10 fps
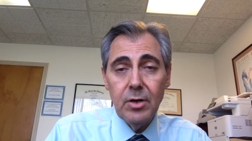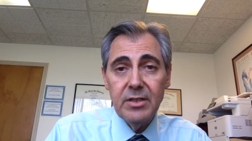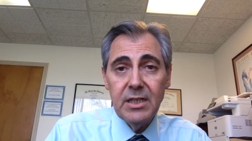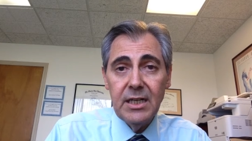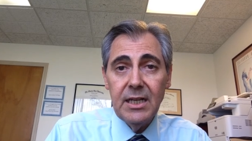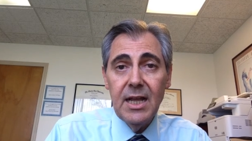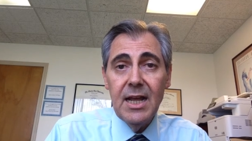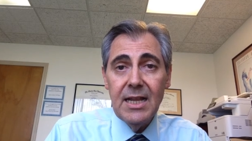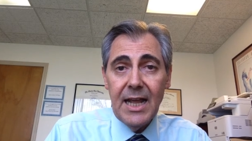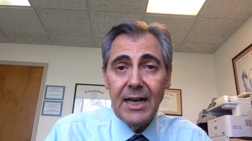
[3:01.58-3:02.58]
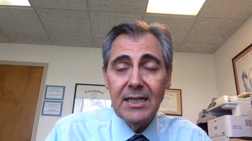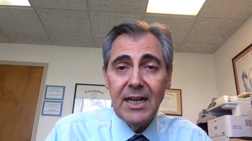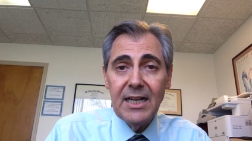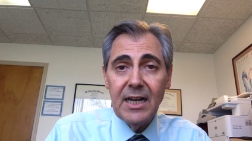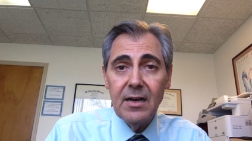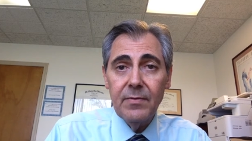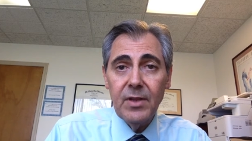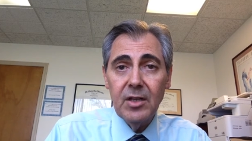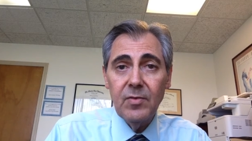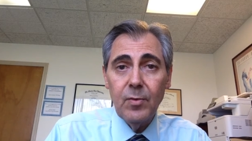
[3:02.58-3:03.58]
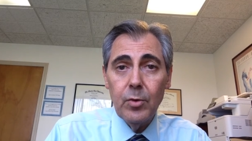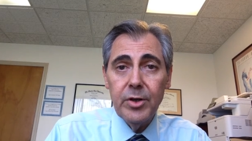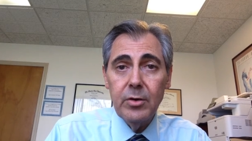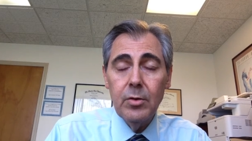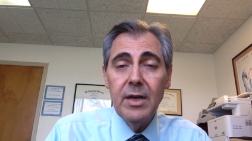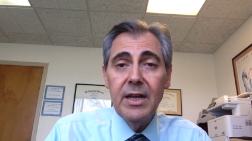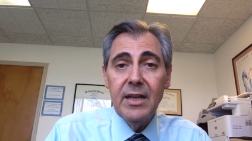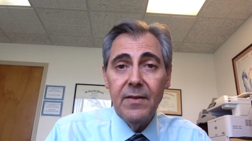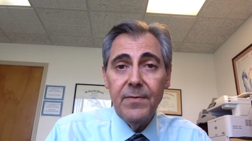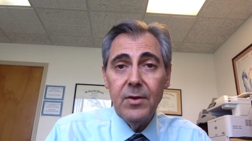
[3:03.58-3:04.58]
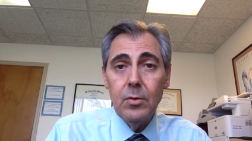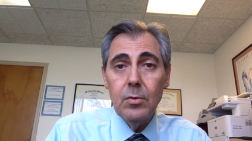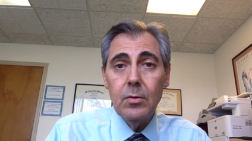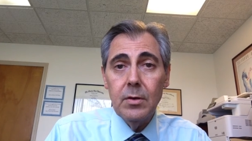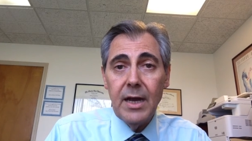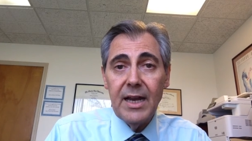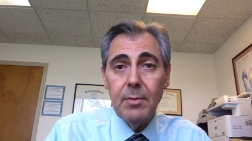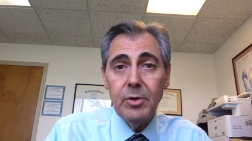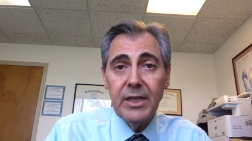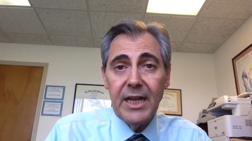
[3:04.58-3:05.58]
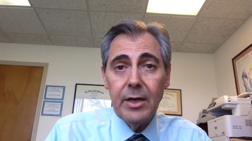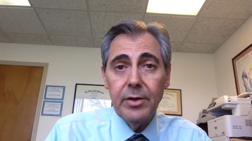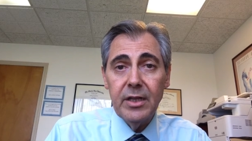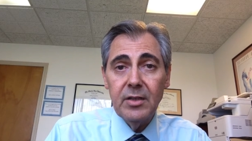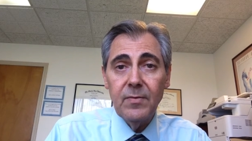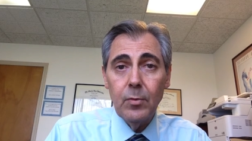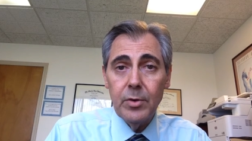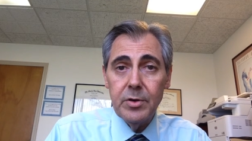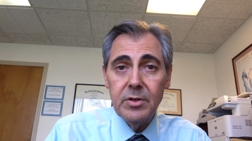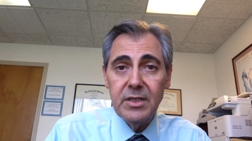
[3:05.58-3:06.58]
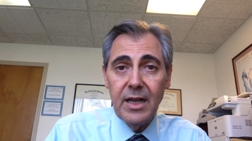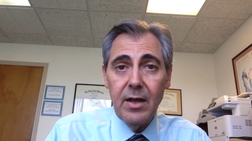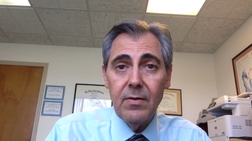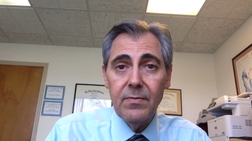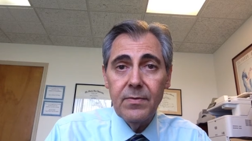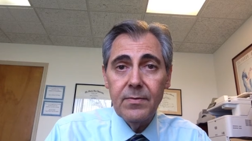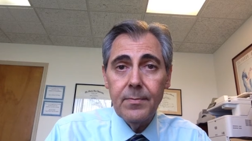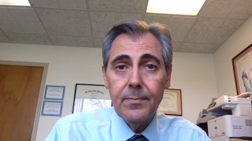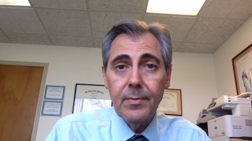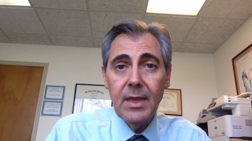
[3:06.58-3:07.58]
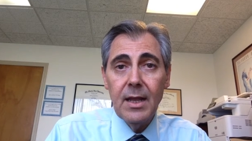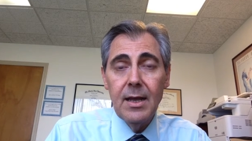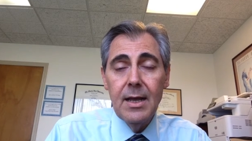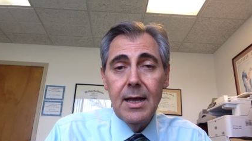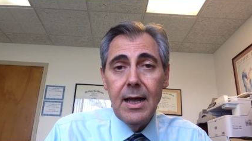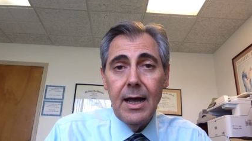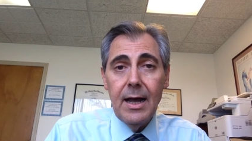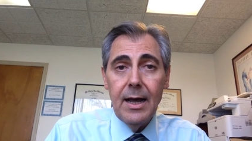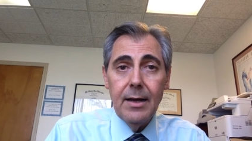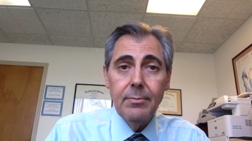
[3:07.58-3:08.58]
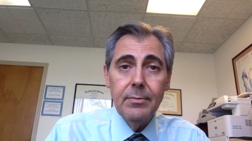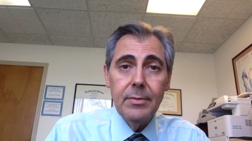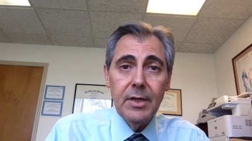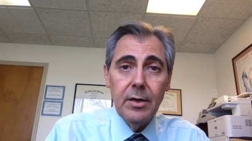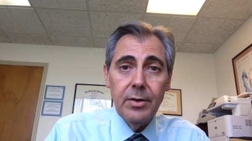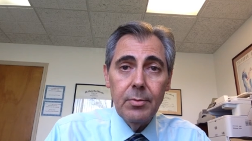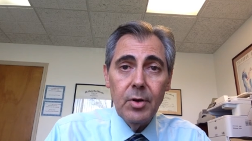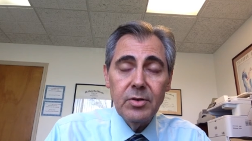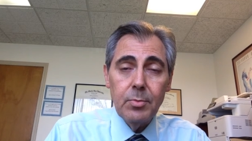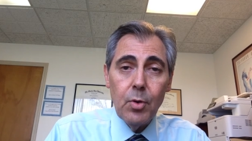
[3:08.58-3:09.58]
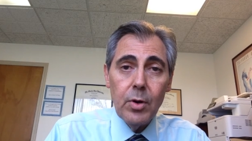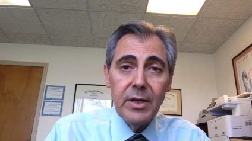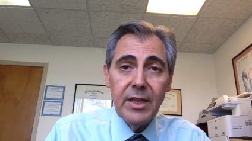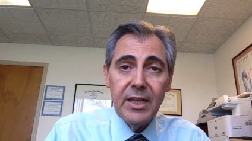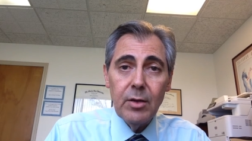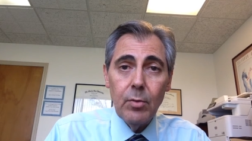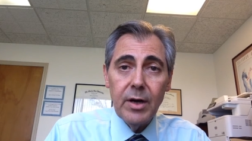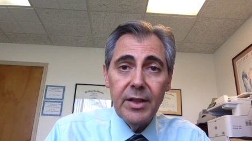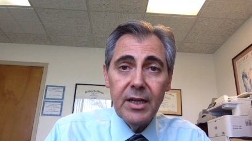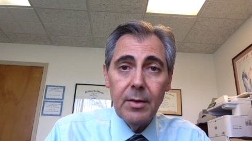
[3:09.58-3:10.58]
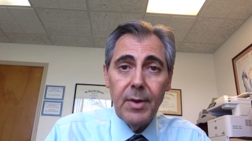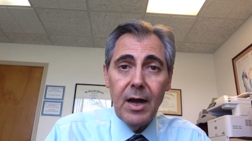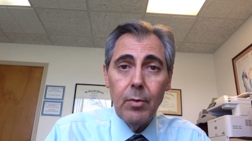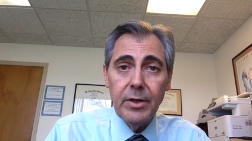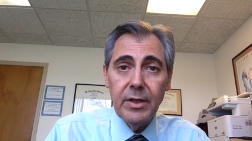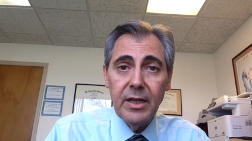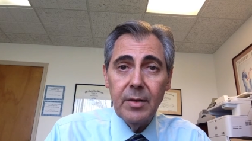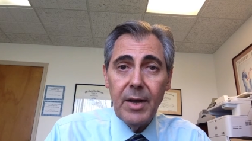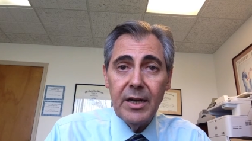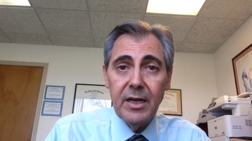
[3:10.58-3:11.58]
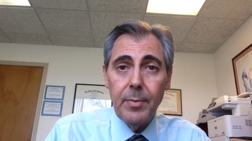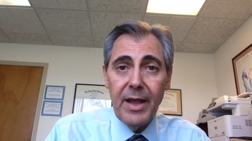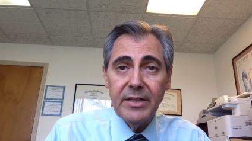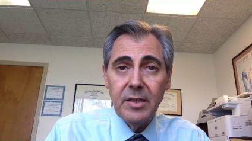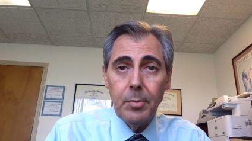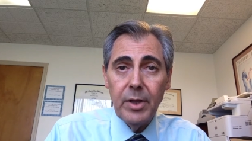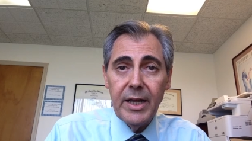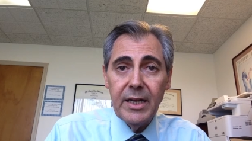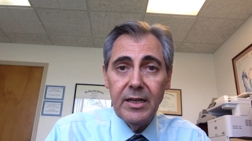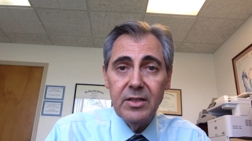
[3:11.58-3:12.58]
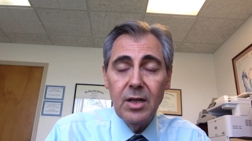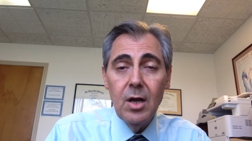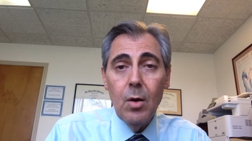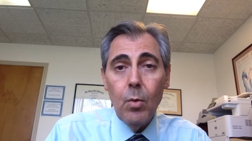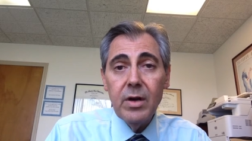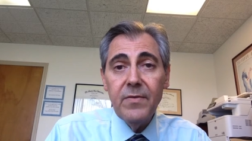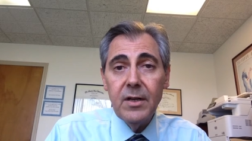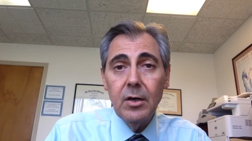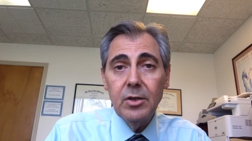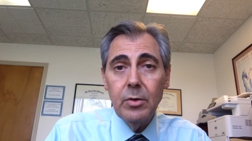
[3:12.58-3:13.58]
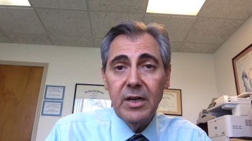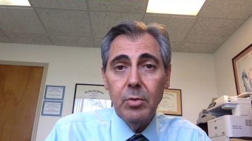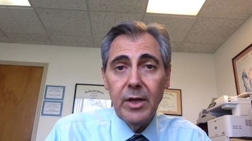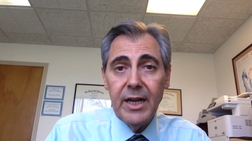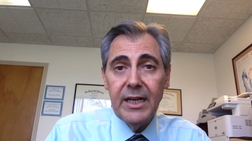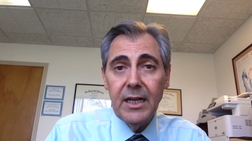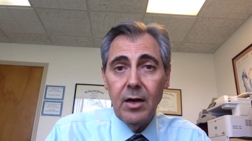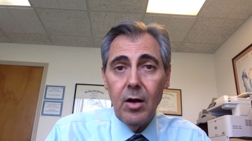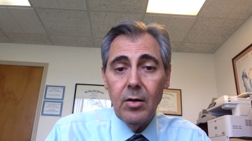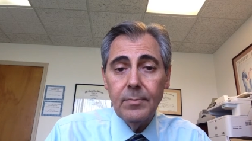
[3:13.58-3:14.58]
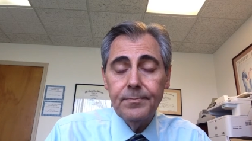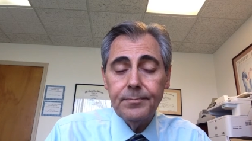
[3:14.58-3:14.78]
trustee that can take care of things for you if you're not able to handle things for yourself. The most important thing you want to think about when you think about incapacity planning is, what if you don't do any planning at all?